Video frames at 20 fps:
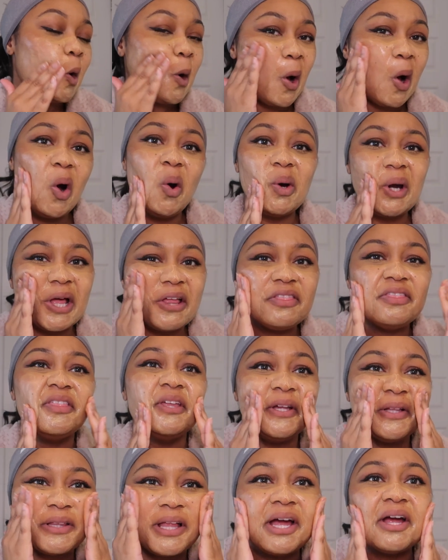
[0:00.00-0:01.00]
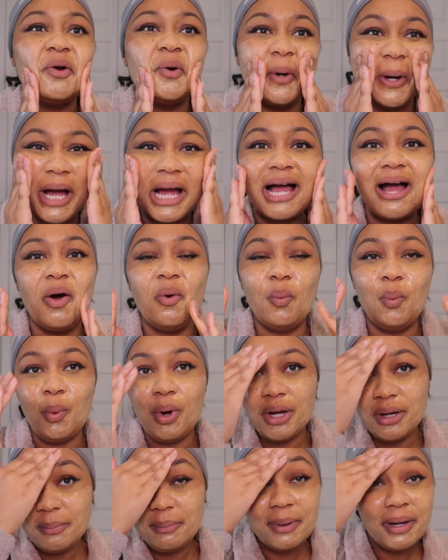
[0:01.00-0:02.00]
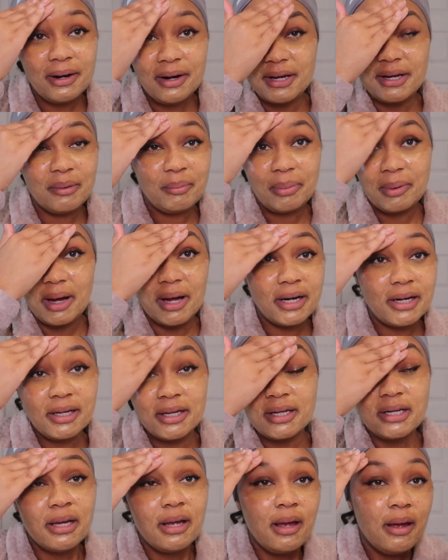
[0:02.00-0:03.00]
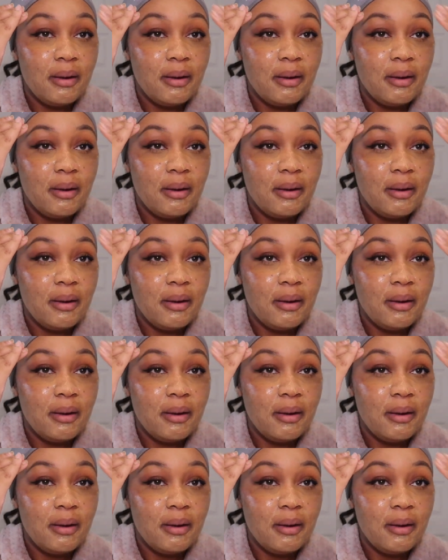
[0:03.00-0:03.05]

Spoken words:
Oh, and I think like I got one American product.